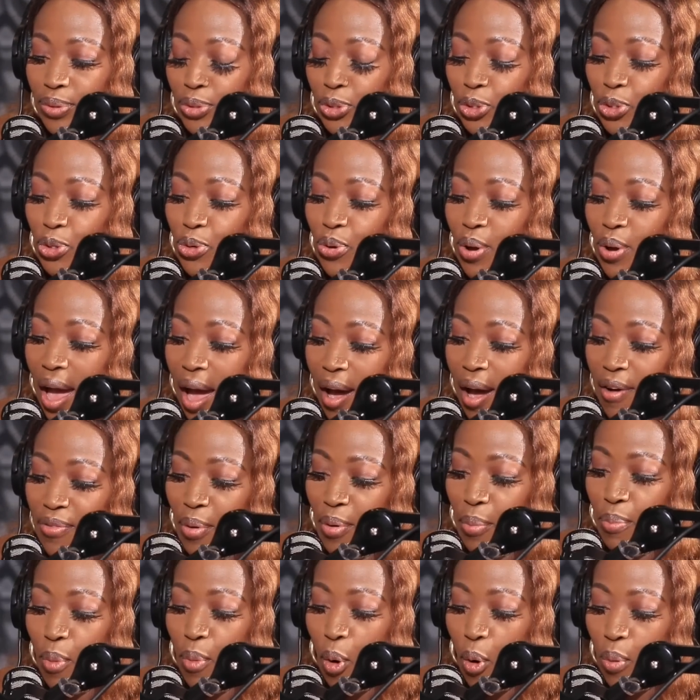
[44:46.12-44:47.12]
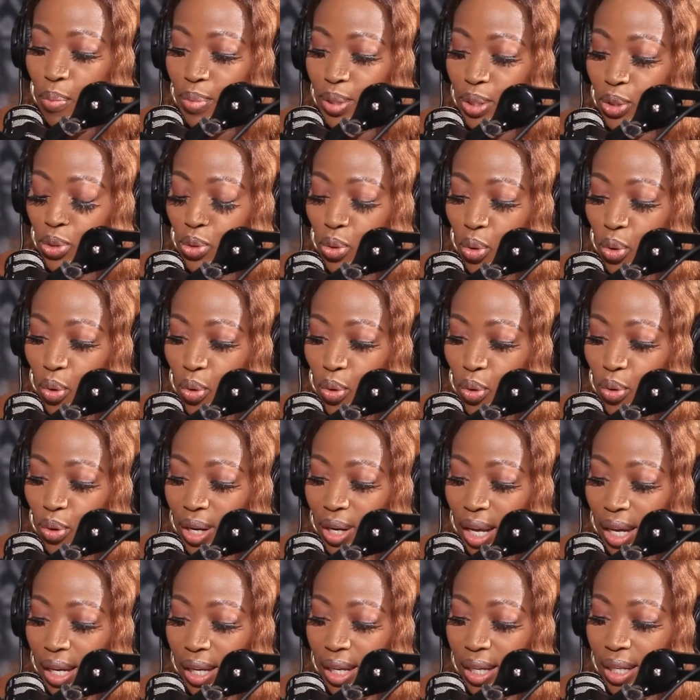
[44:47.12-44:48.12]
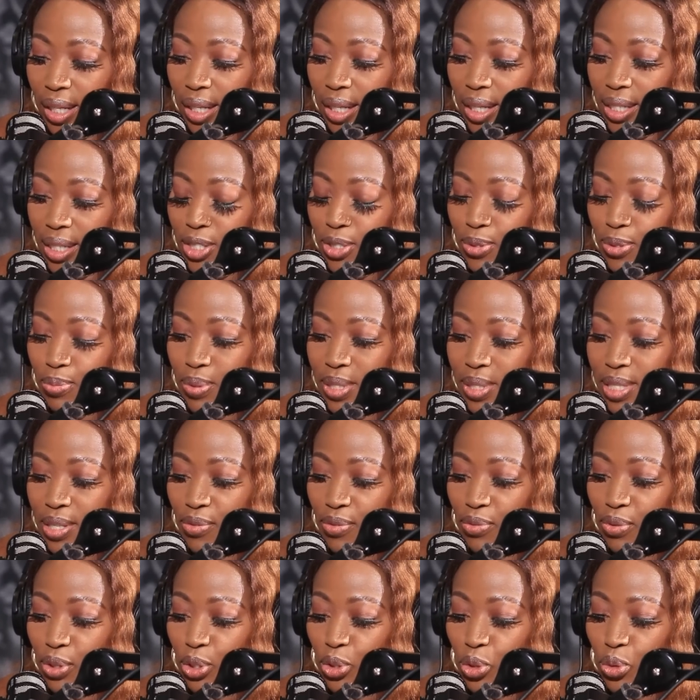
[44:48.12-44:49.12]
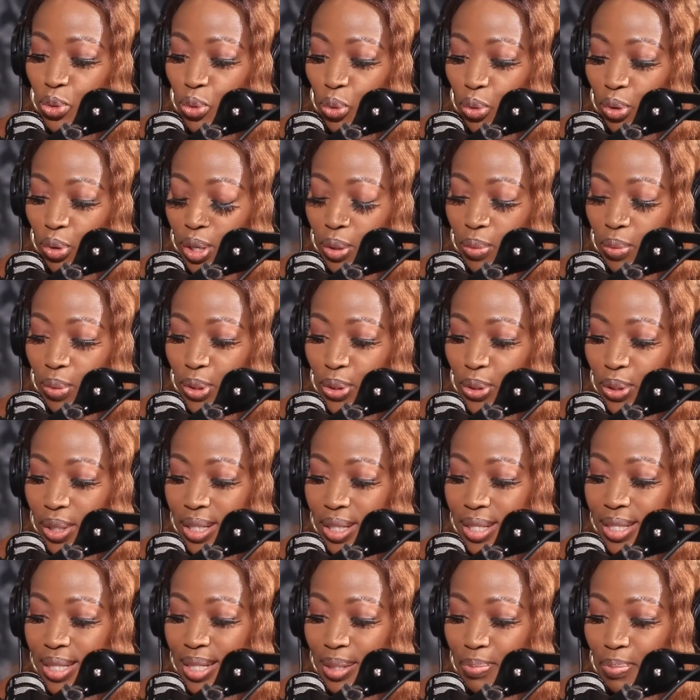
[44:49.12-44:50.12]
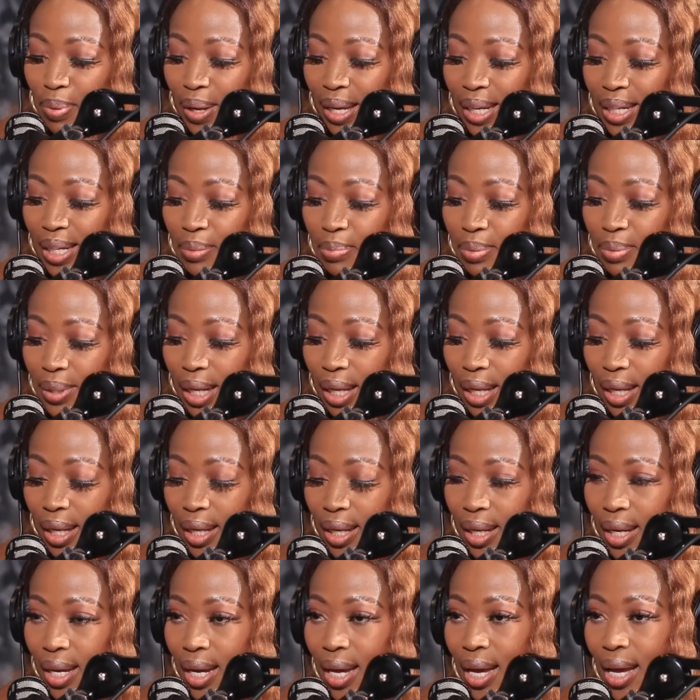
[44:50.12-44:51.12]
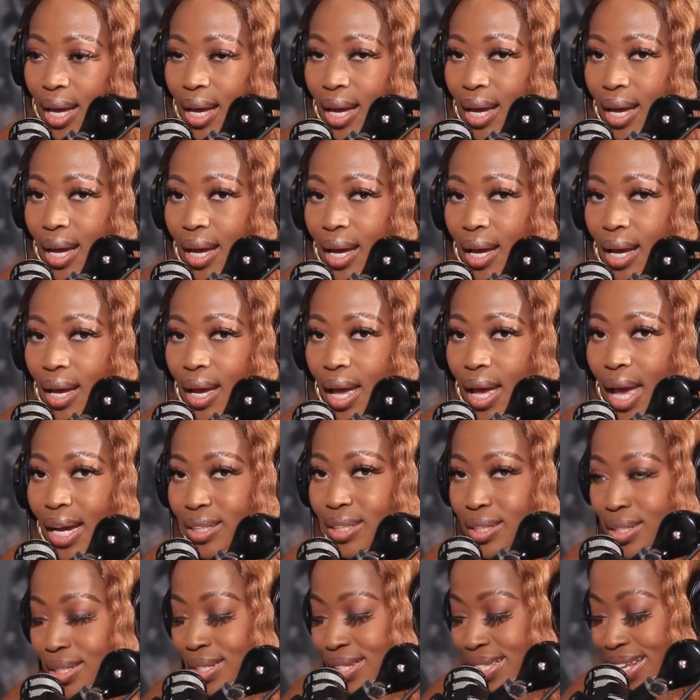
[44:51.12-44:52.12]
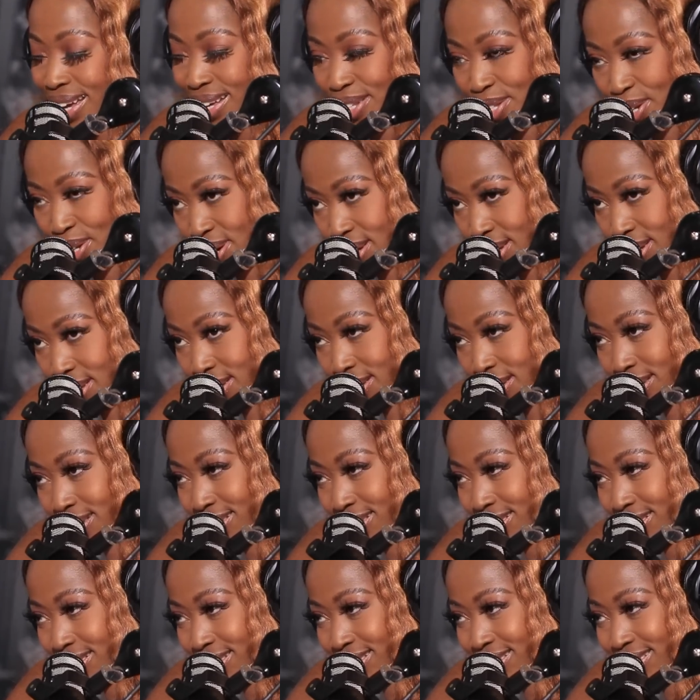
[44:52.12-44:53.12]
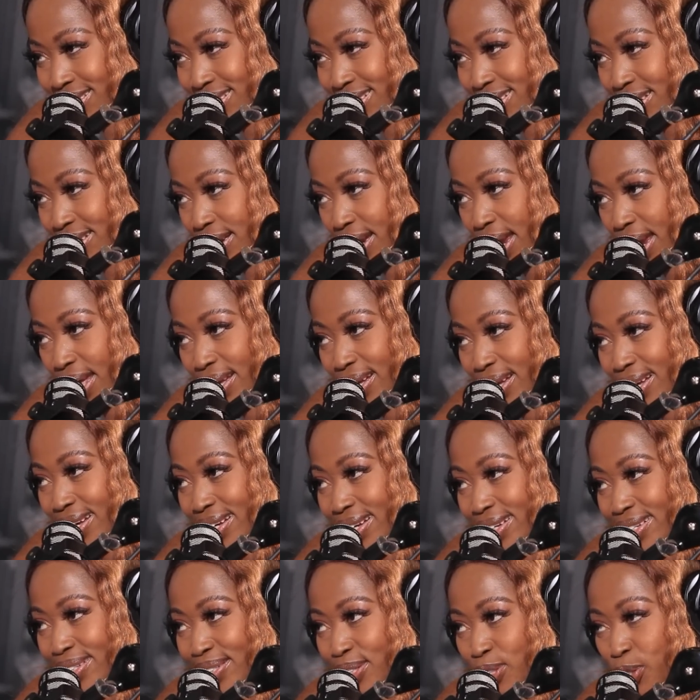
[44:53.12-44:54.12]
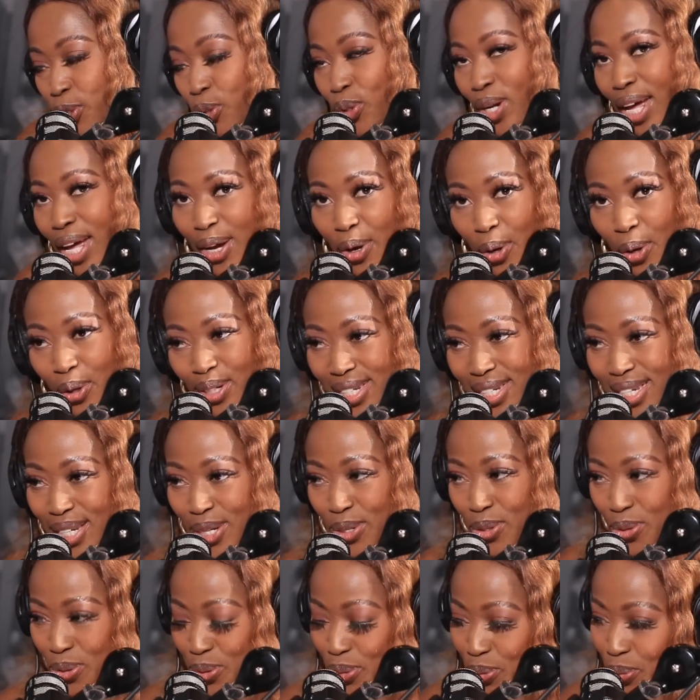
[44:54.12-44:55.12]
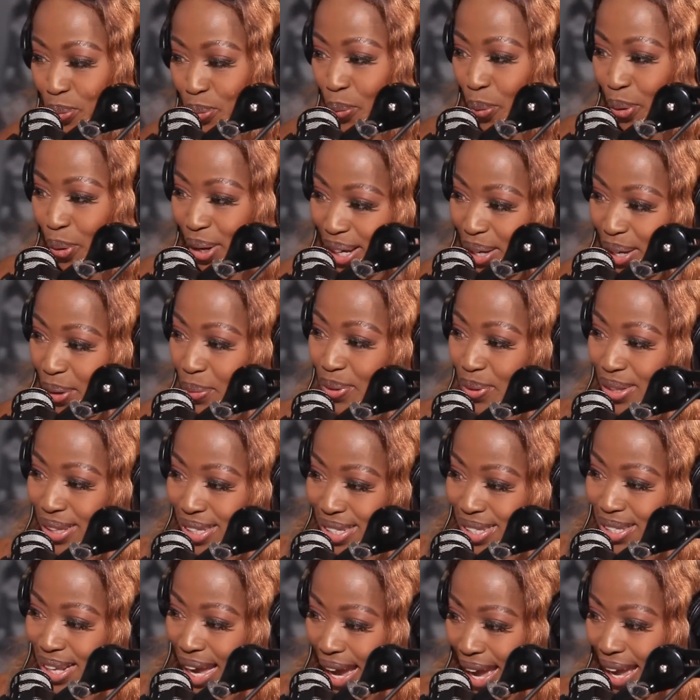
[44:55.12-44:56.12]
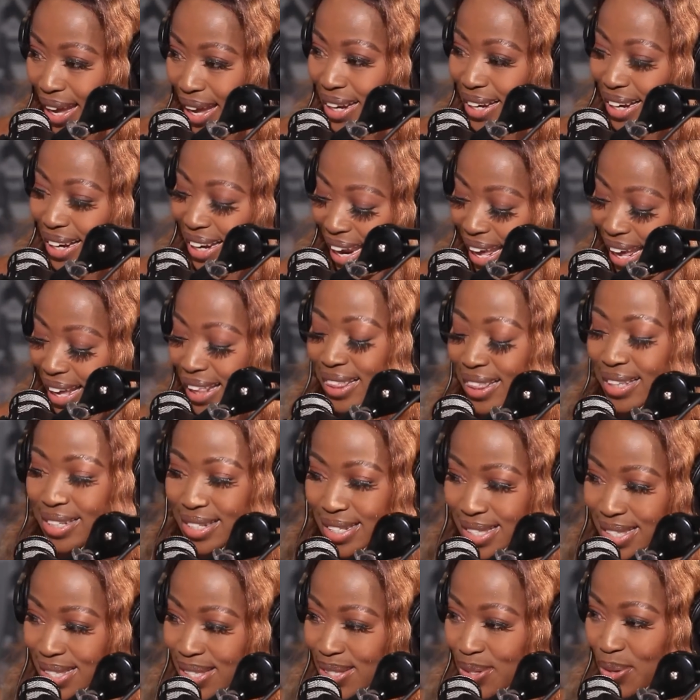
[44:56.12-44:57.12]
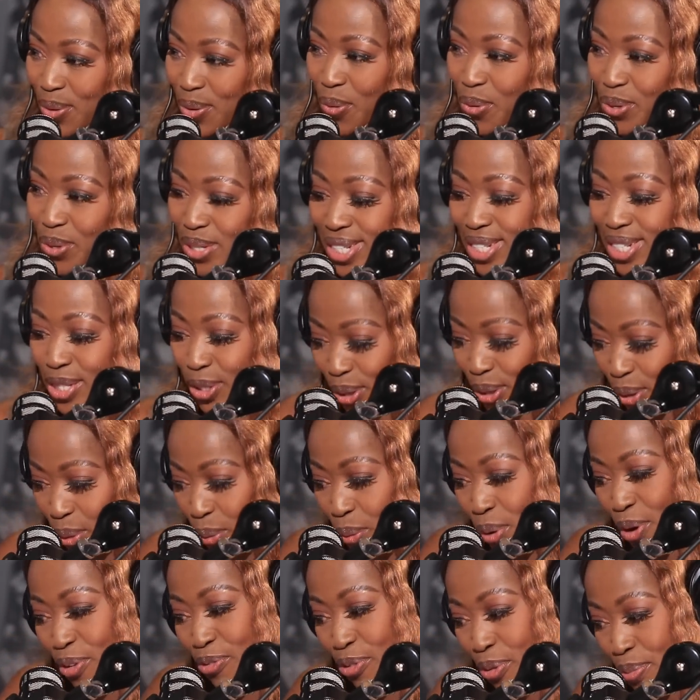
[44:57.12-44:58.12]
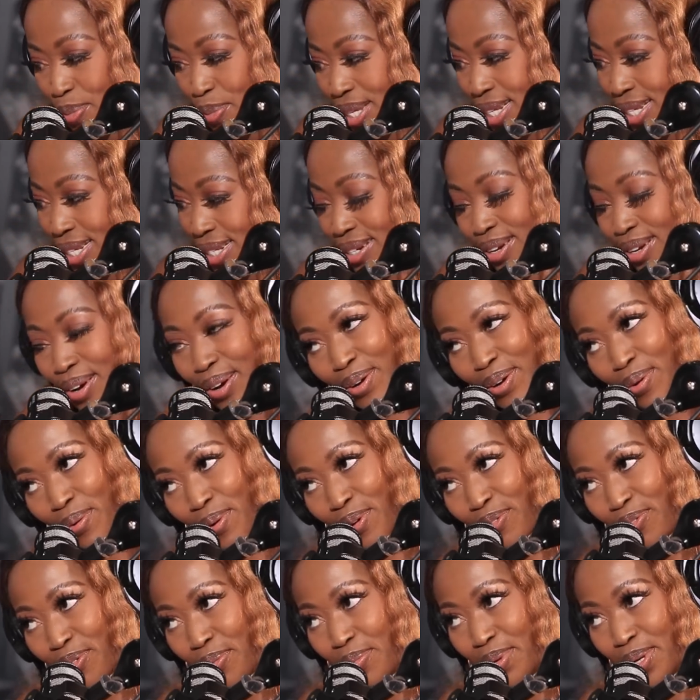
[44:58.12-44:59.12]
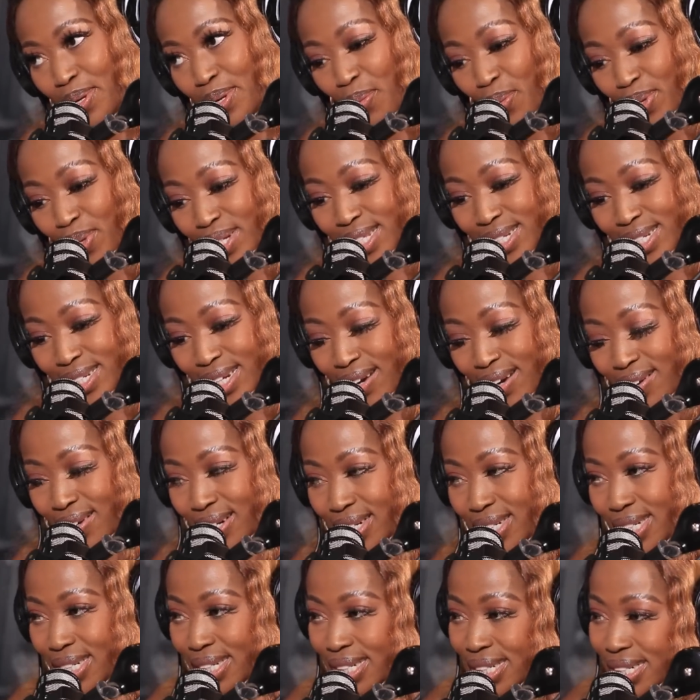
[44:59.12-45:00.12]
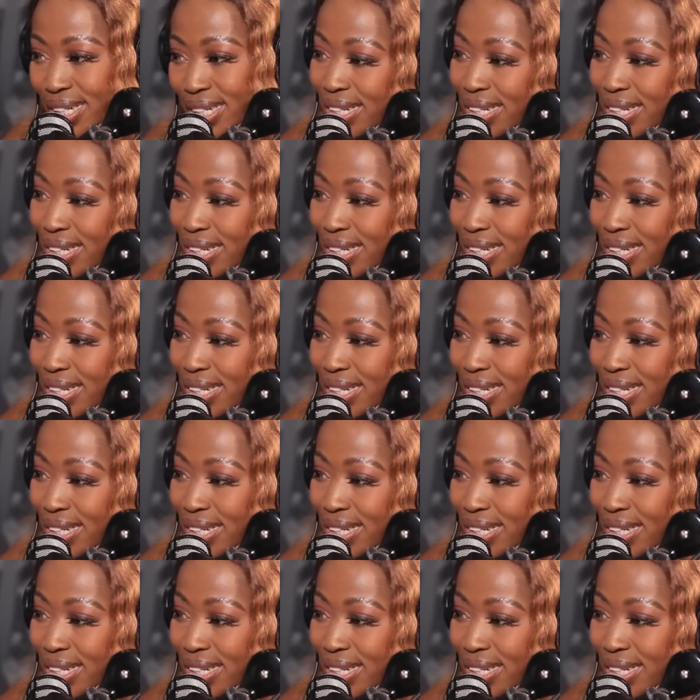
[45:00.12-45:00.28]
Do you have a moment or like a specific story where you can sit back and be like, actually, this guy's crazy. Like, should I continue working with this guy like this? Or is it going to work for me? Is it not going to work for me? What's the direction?